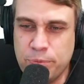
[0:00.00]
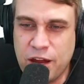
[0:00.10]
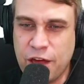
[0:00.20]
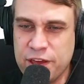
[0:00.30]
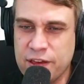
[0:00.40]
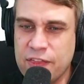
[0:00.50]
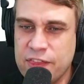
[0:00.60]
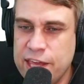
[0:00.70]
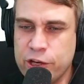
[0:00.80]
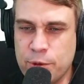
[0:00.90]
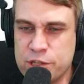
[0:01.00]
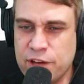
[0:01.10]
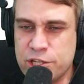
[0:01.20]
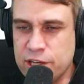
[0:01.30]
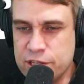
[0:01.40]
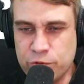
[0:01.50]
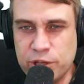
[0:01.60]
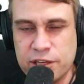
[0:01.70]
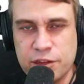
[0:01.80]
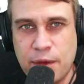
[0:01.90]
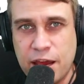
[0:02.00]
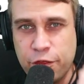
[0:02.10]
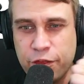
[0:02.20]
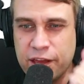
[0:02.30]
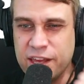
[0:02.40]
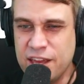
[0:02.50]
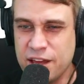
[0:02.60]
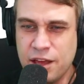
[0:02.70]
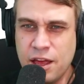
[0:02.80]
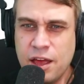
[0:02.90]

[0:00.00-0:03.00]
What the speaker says: But I think the e-commerce feature is really the main thing here.